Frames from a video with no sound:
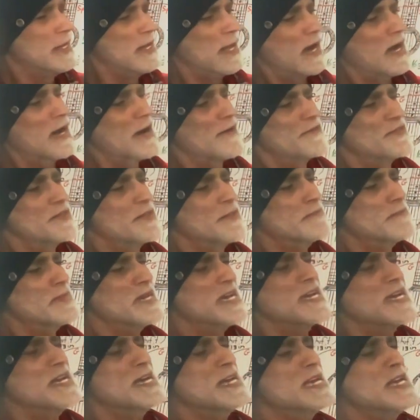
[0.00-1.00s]
of the
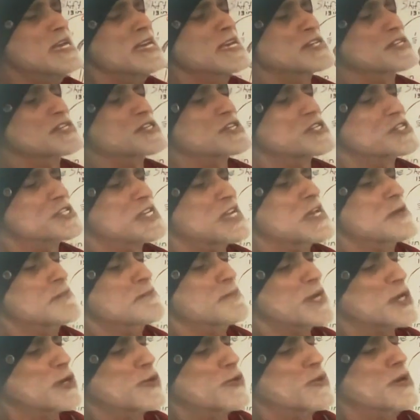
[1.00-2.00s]
Mississippi
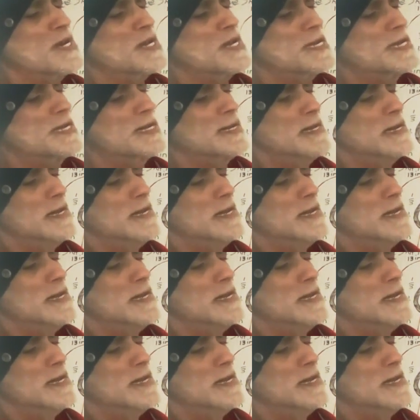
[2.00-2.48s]
queen